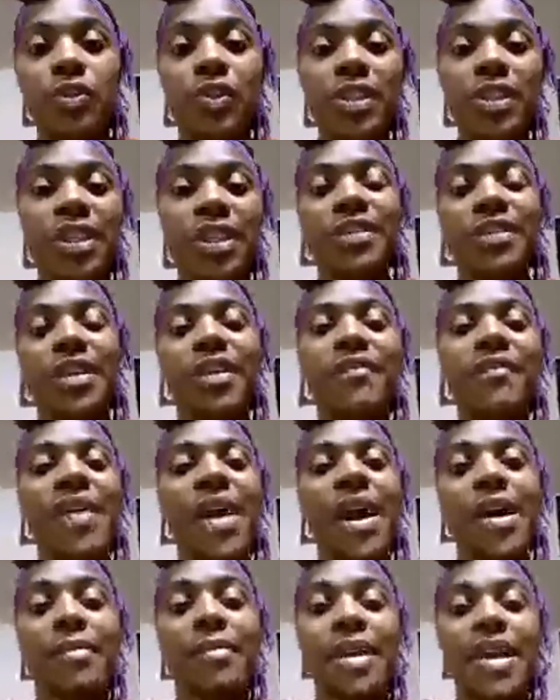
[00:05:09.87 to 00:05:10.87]
in the
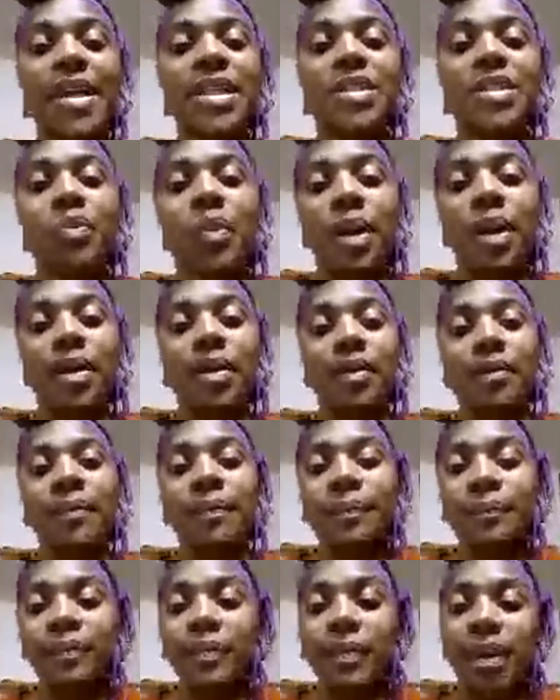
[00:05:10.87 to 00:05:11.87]
environment as well.
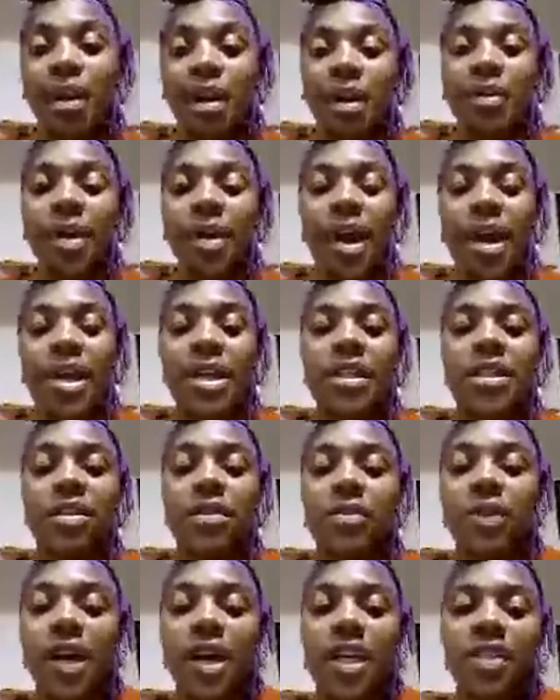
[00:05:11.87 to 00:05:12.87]
Okay, and so
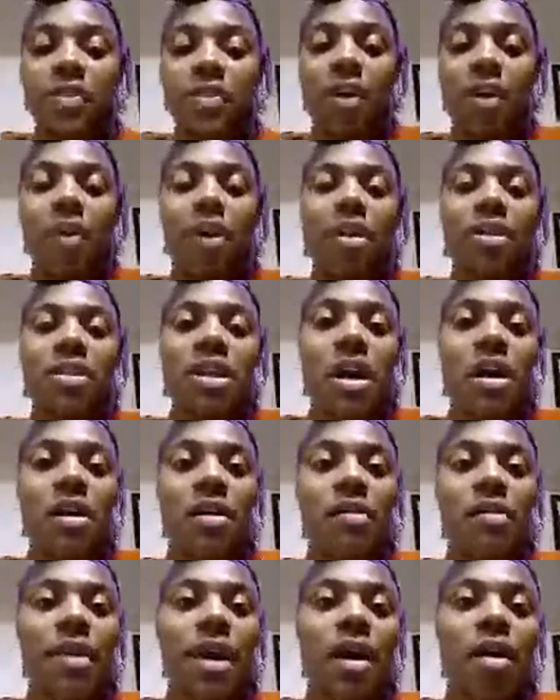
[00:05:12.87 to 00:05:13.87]
that's what I want to talk
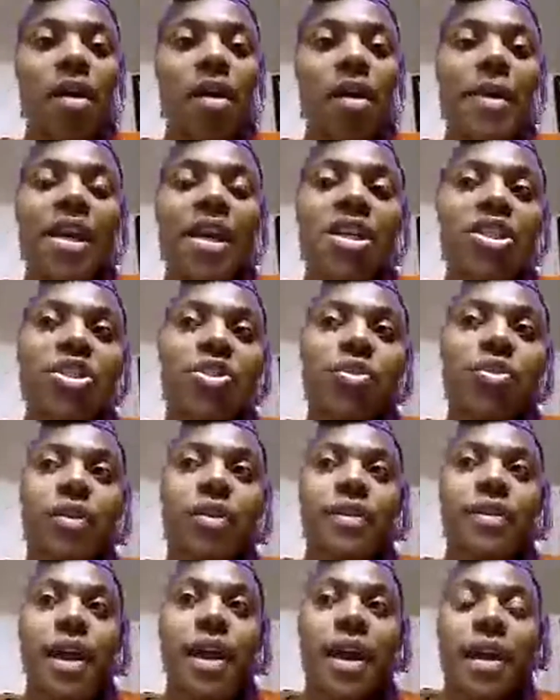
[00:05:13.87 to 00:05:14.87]
about, making sure
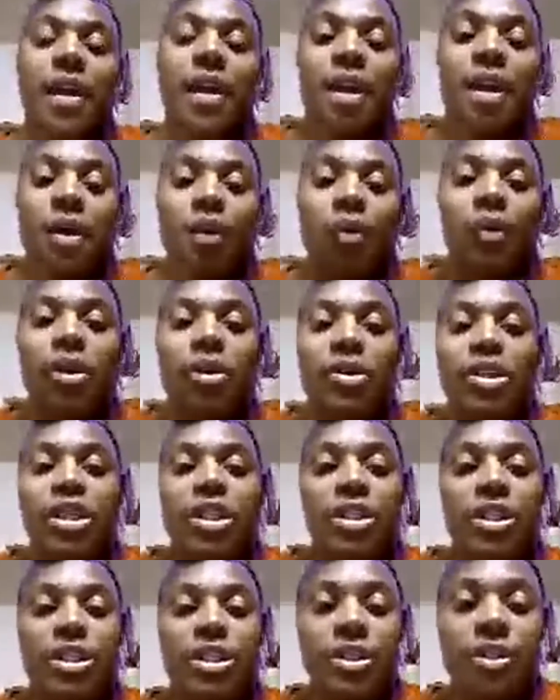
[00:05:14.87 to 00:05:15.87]
that we're
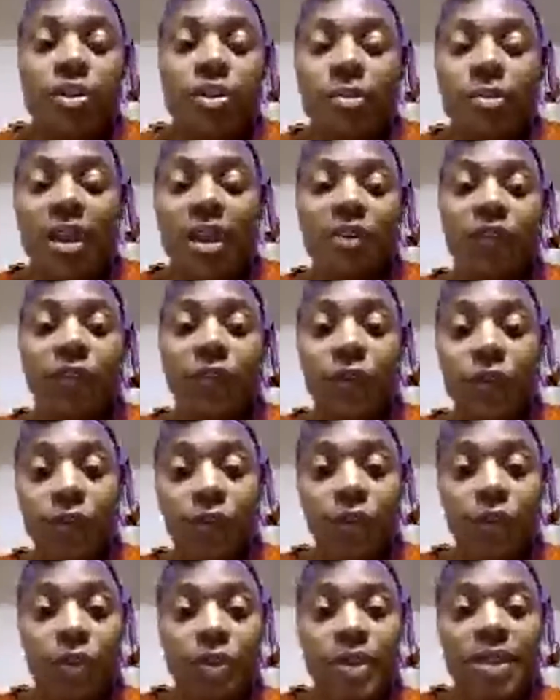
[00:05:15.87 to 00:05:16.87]
consuming
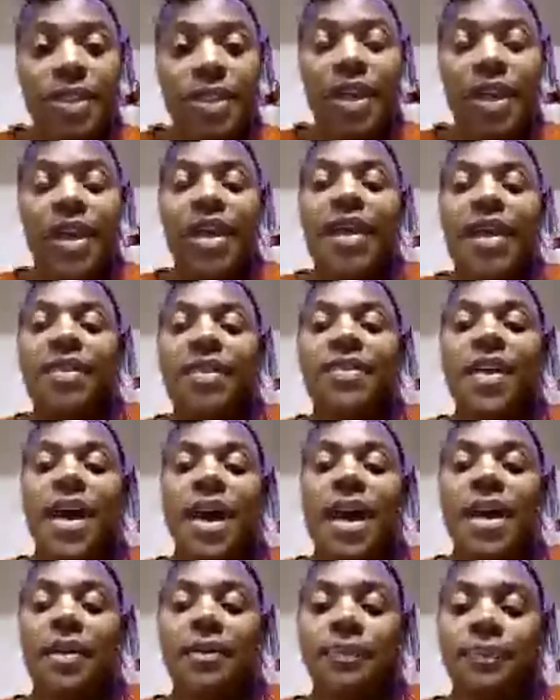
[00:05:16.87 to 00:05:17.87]
foods
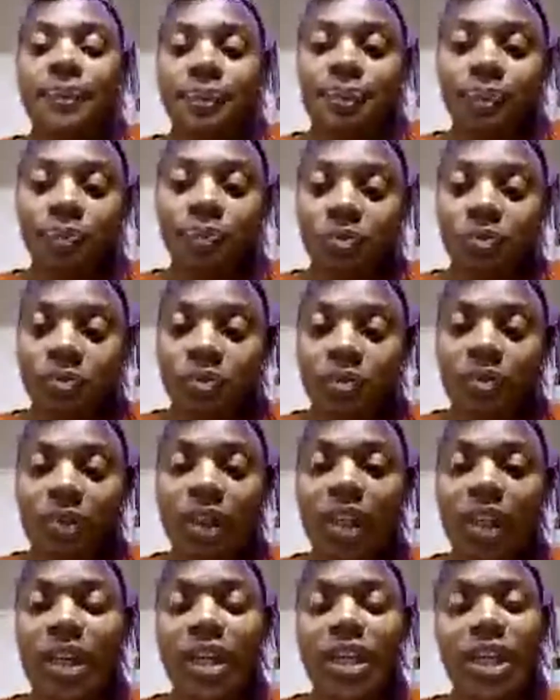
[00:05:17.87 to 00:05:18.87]
that
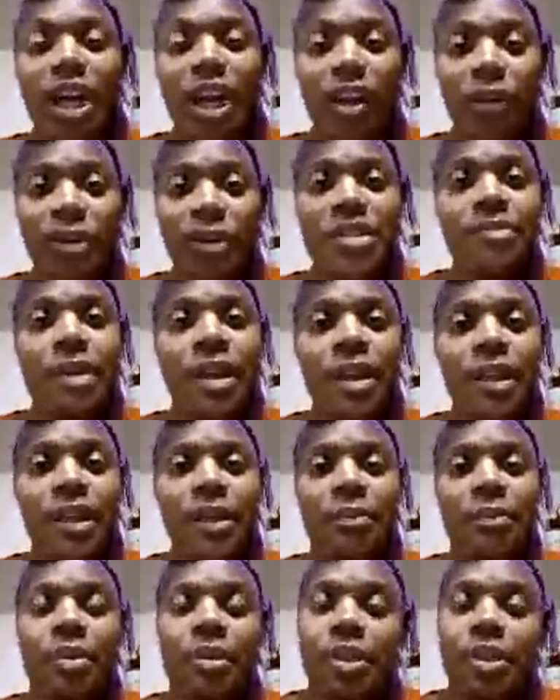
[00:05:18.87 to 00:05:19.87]
encourage melanin
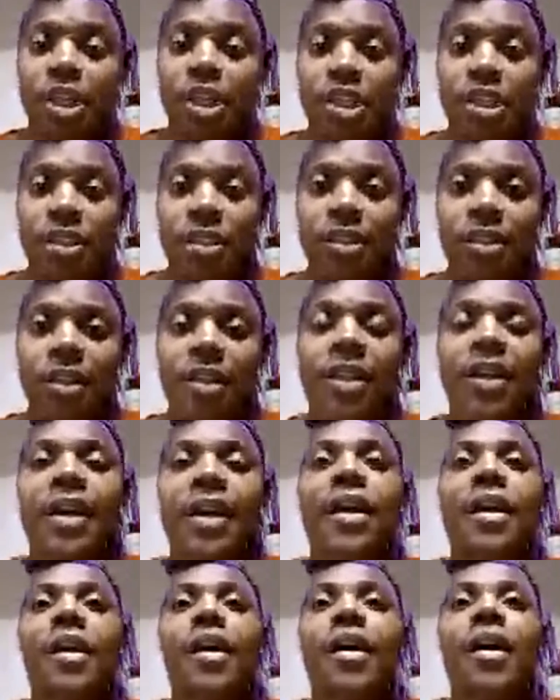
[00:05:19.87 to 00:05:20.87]
production,
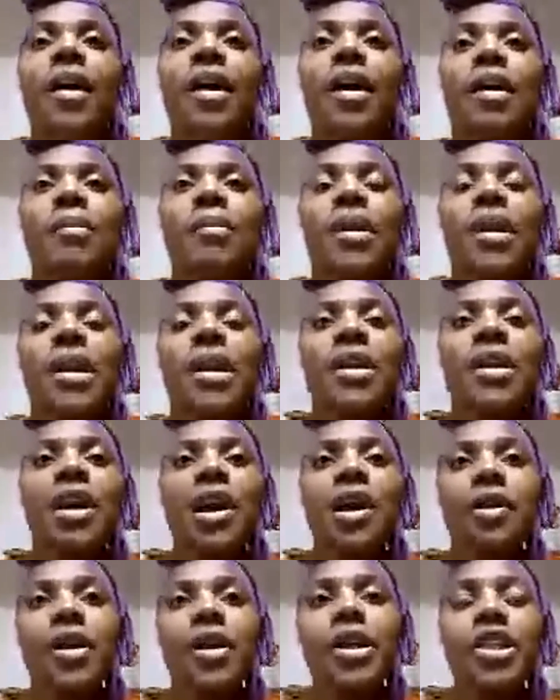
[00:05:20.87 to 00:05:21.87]

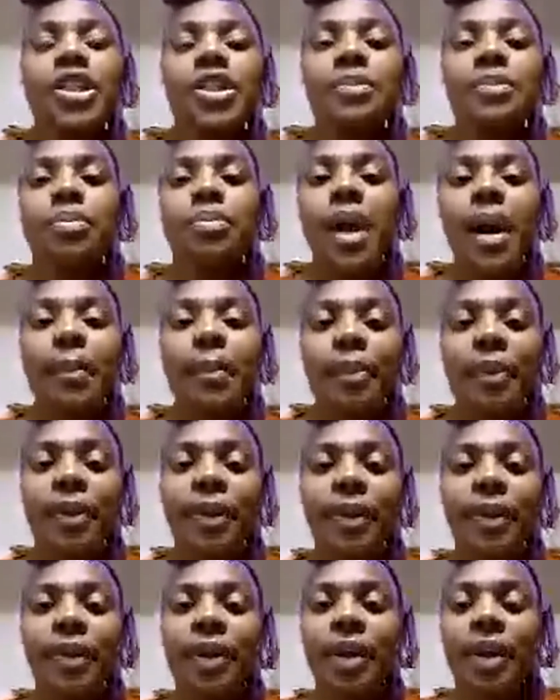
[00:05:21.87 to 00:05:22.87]
encourage
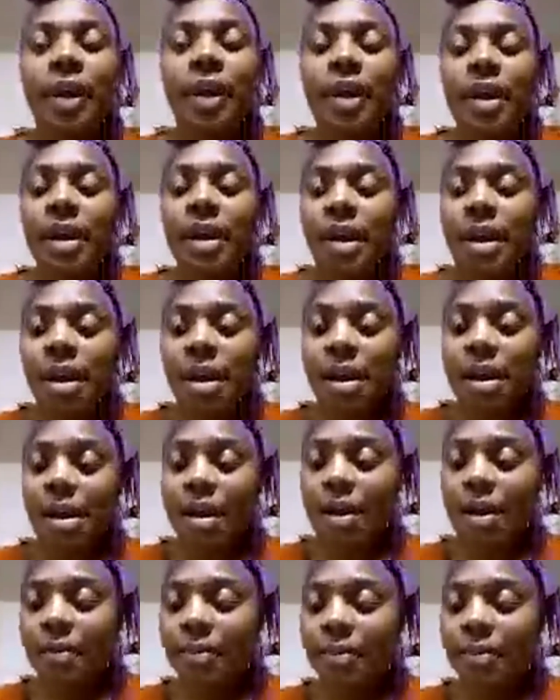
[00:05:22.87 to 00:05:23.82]
proper, um,